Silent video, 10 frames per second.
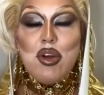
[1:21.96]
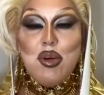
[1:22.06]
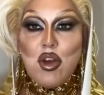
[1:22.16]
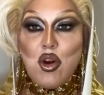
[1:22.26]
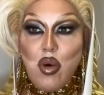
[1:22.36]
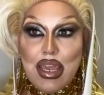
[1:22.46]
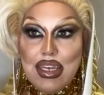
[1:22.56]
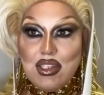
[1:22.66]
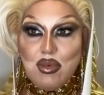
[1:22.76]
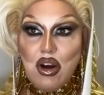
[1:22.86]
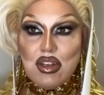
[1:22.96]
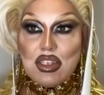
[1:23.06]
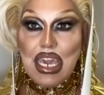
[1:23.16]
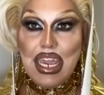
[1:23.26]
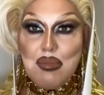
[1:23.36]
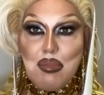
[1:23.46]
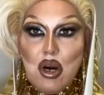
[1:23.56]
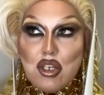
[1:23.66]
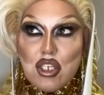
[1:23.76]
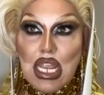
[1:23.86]
I know who the quickest was. Kate
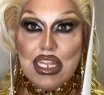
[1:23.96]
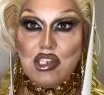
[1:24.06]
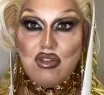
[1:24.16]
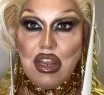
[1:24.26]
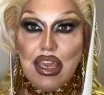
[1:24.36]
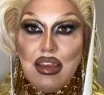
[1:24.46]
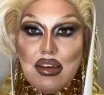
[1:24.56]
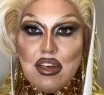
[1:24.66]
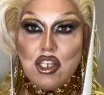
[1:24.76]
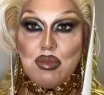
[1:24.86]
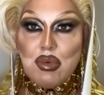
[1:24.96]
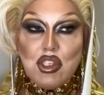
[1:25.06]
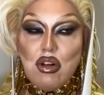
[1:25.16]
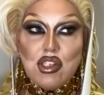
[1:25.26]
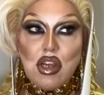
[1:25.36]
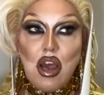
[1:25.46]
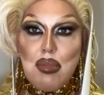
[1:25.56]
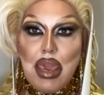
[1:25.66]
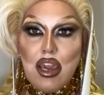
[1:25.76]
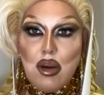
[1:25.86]
Butch, literally, she would all start her
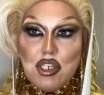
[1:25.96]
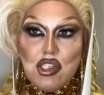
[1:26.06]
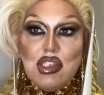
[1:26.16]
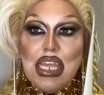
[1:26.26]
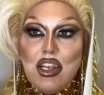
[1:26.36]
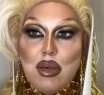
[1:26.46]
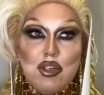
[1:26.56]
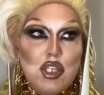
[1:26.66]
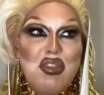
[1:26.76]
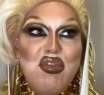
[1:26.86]
makeup, she'd stand up, she'd be